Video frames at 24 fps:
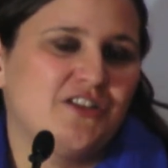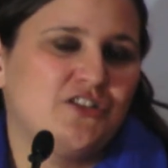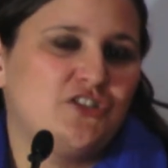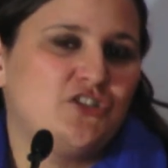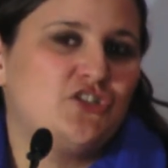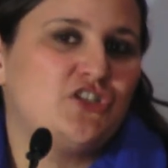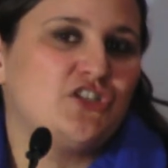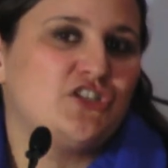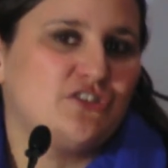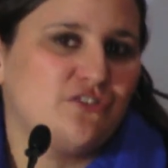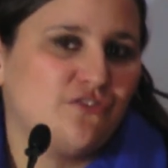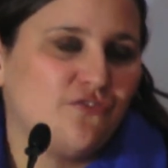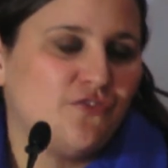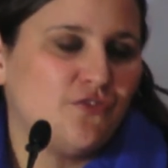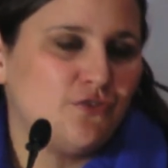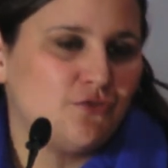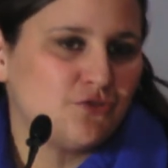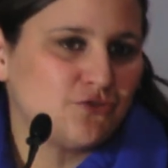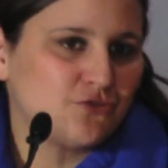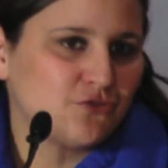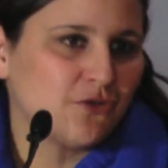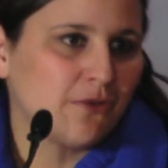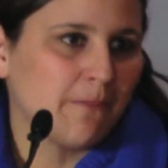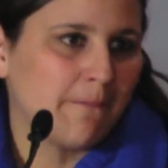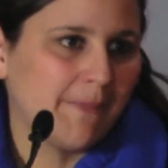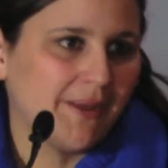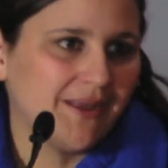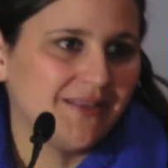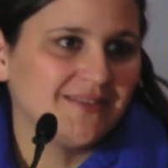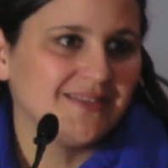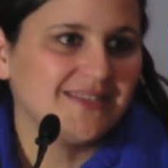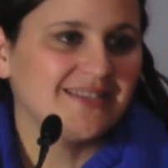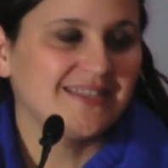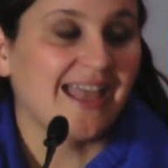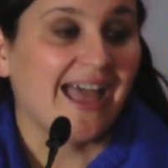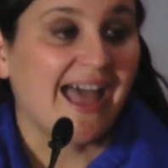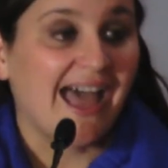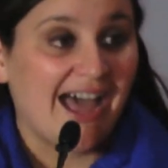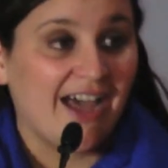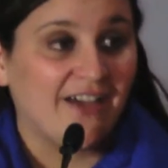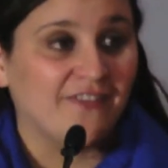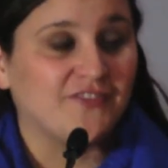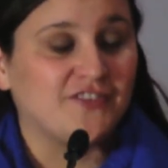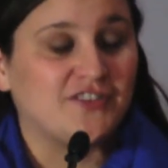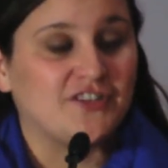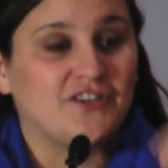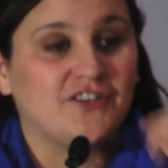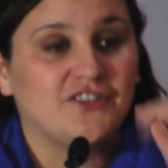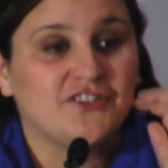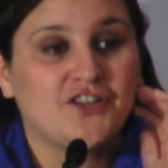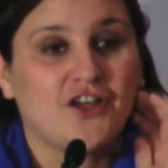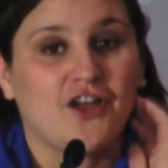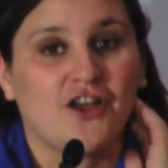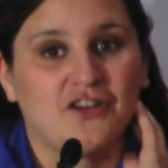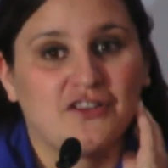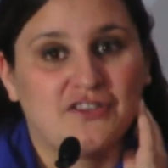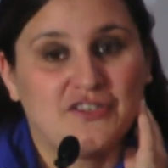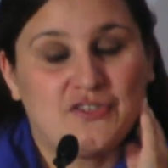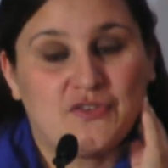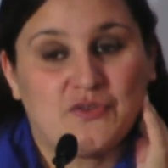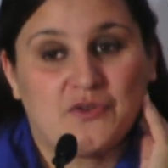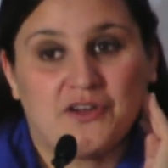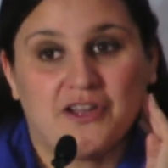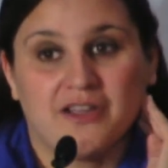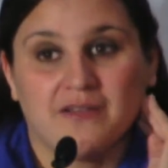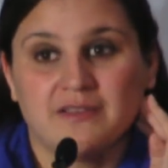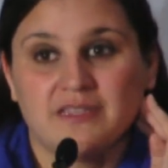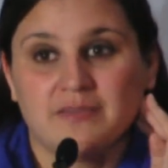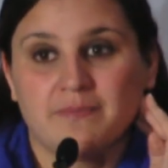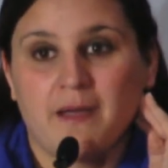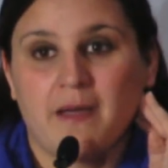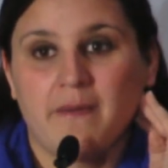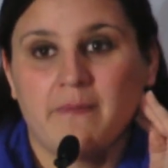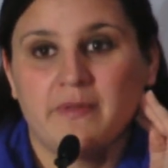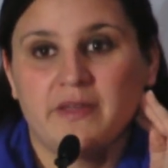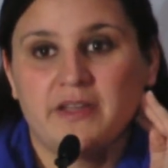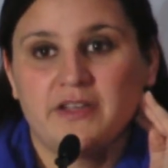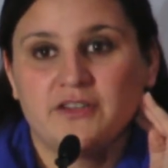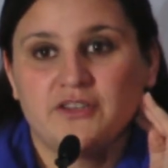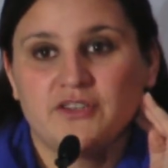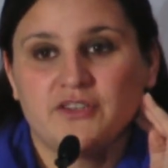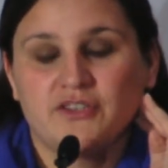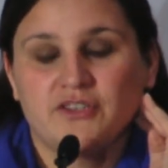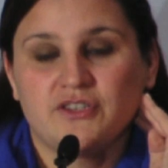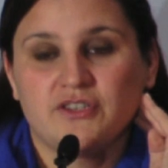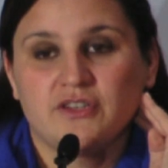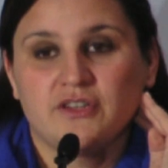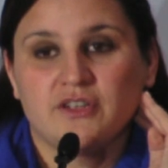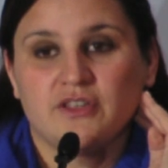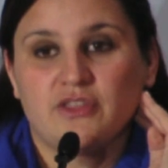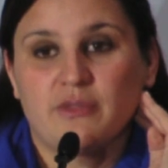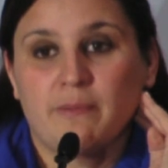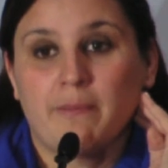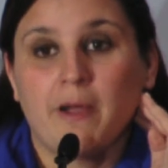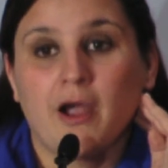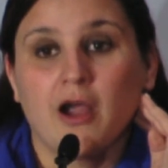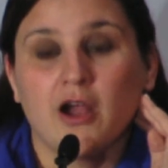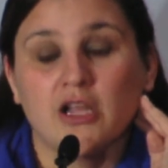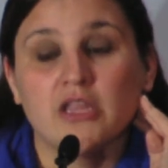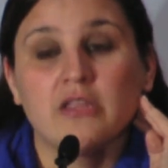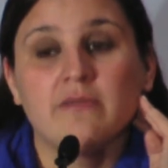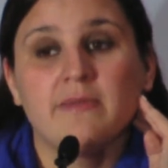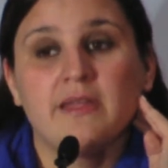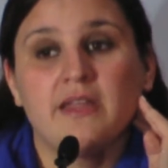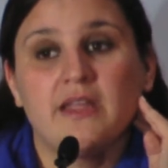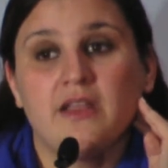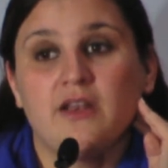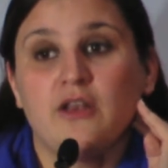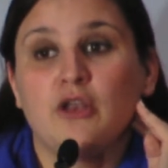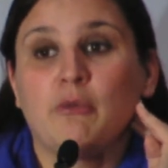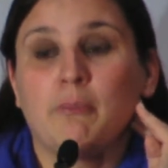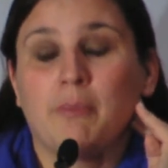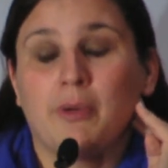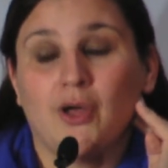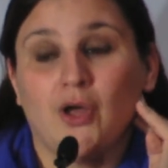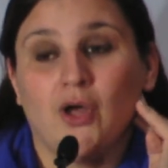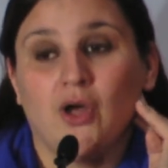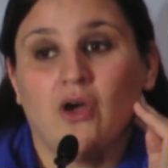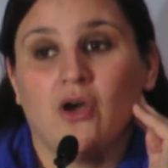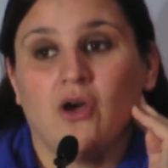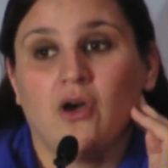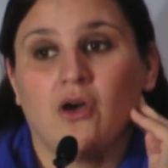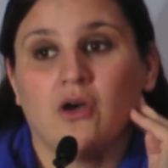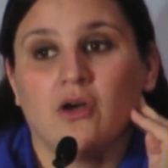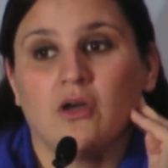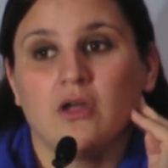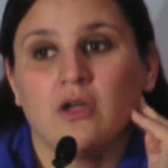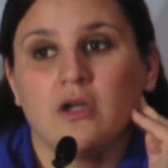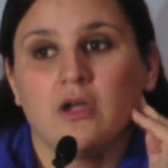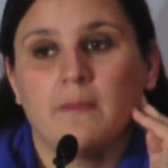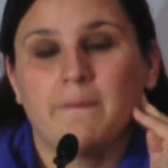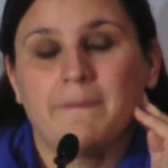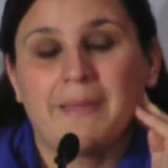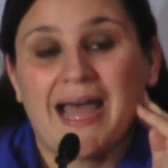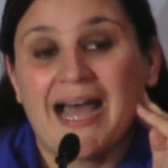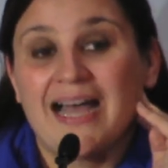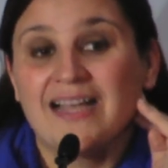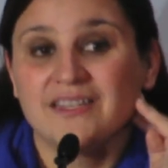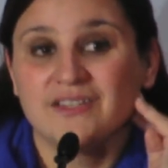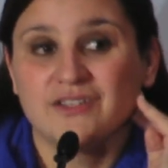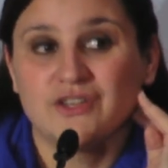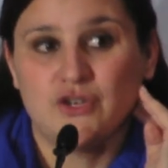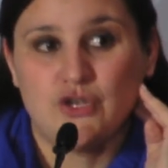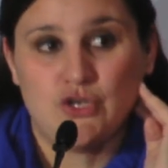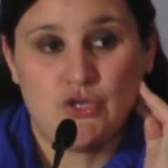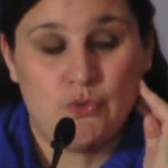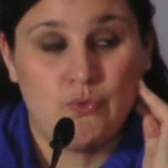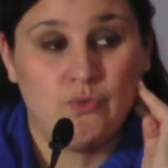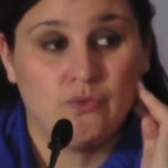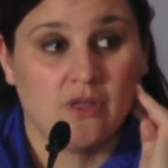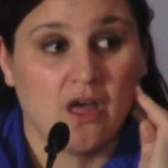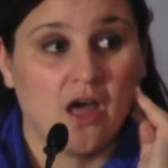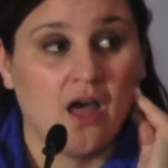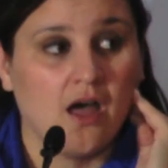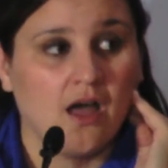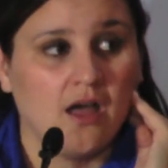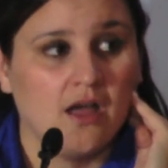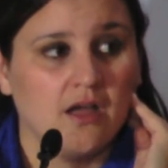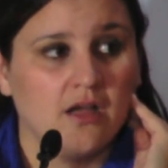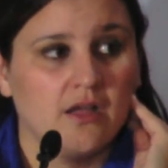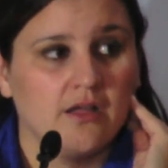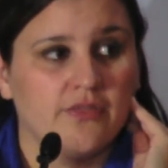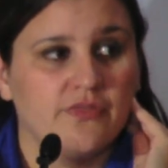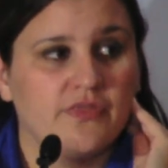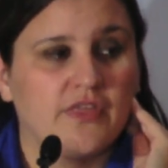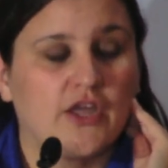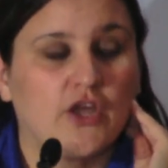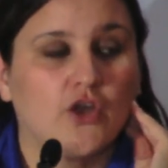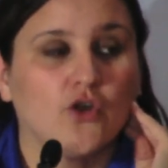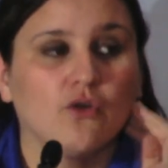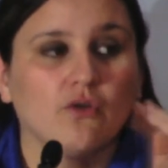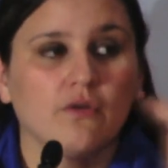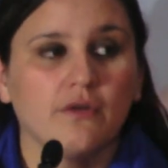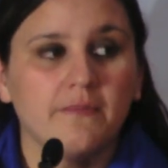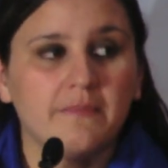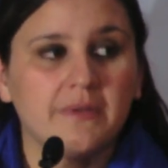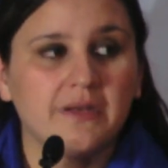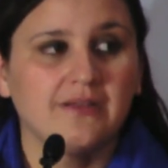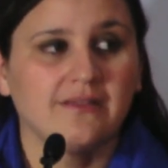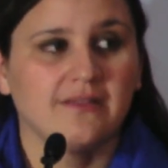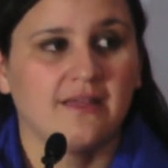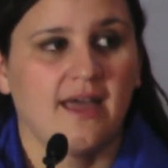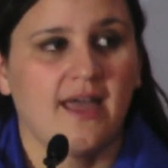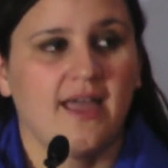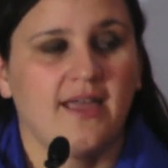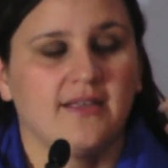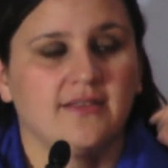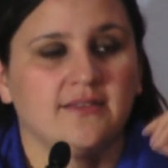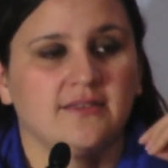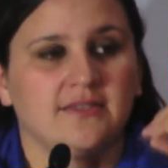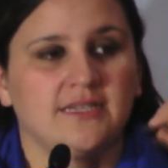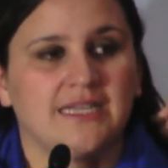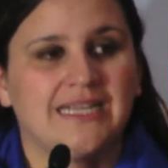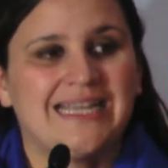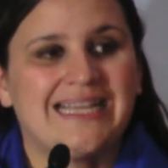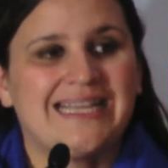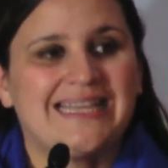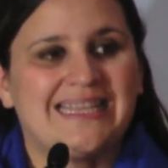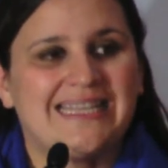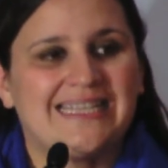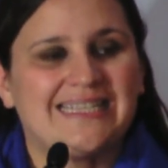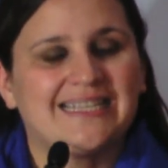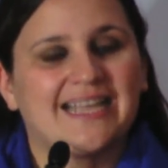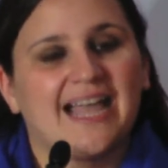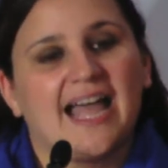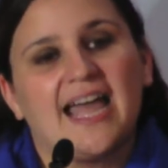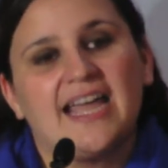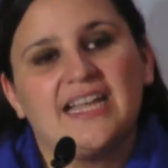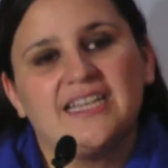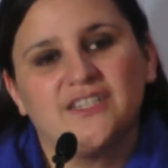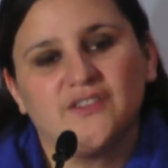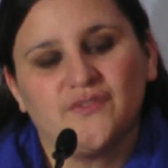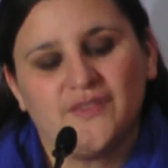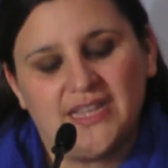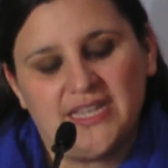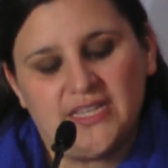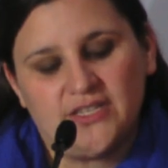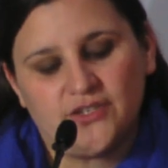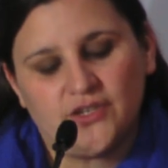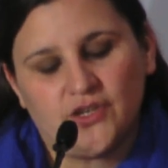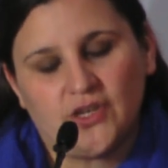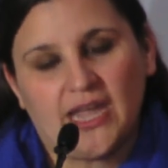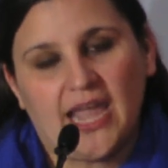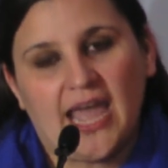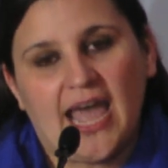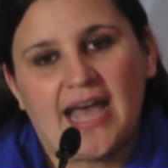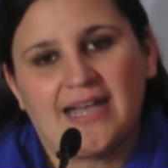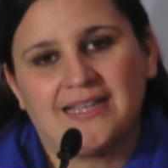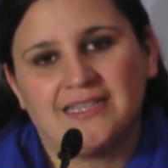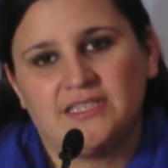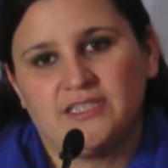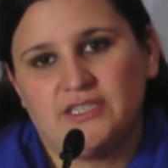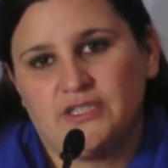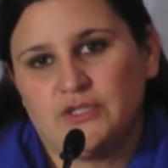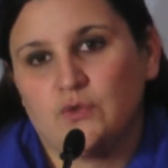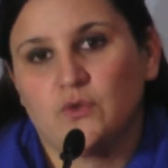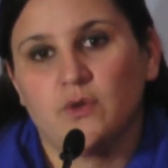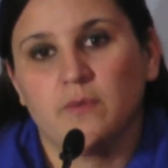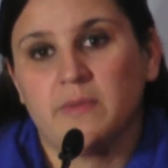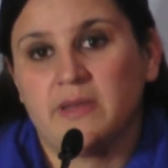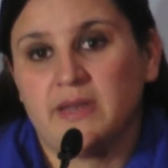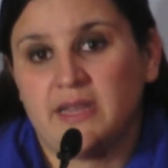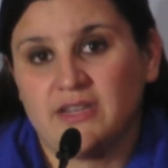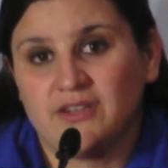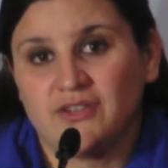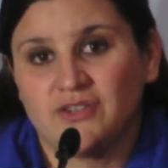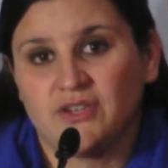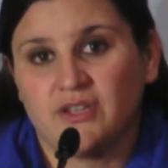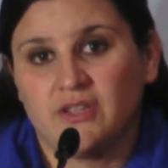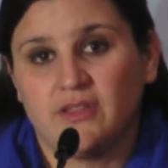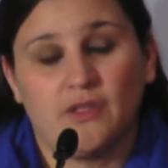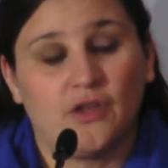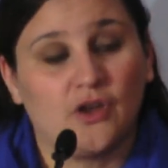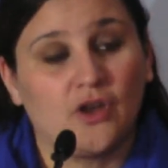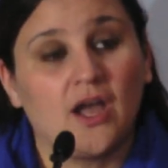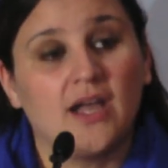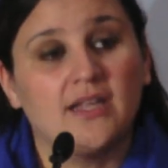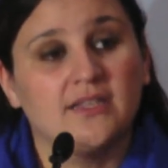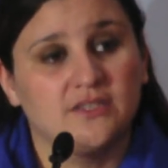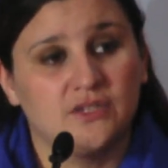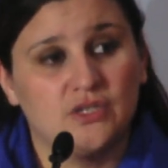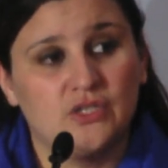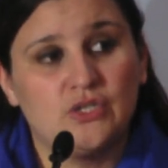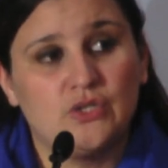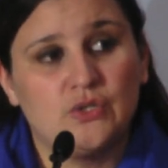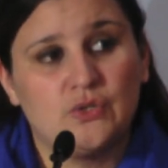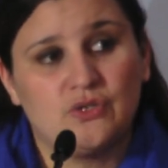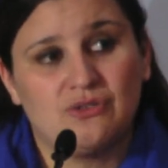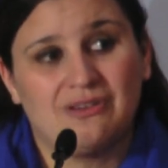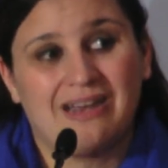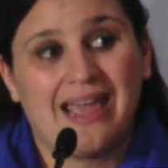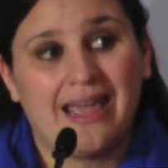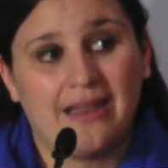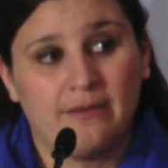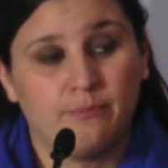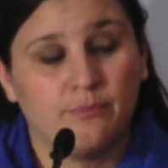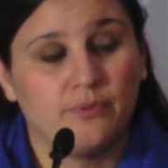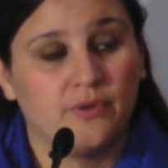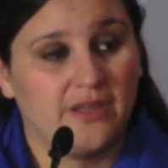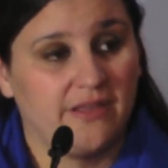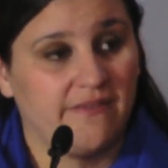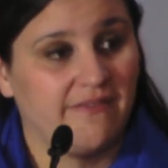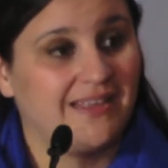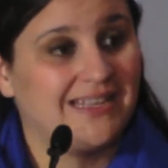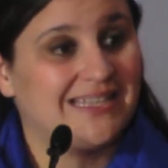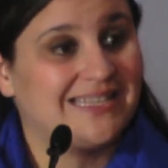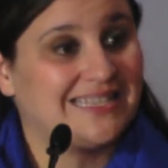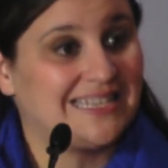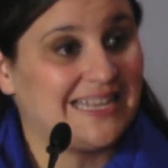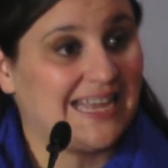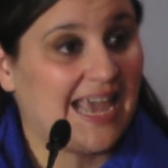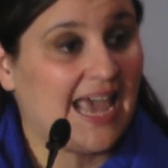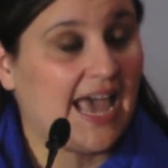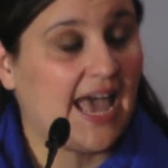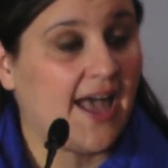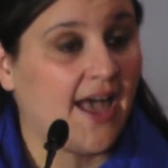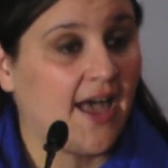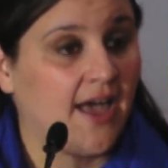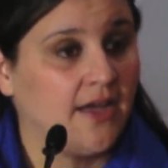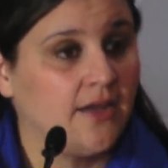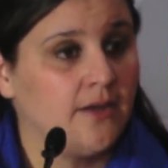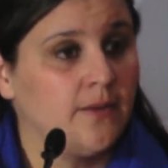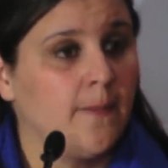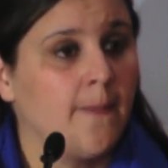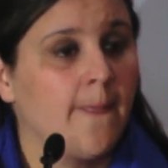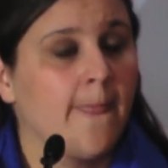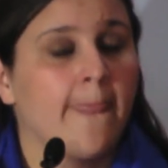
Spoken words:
Just a few short months after Tara's story was published, the parliament in Nepal passed a new law that criminalized this kind of intercaste discrimination. Their constitution had previously had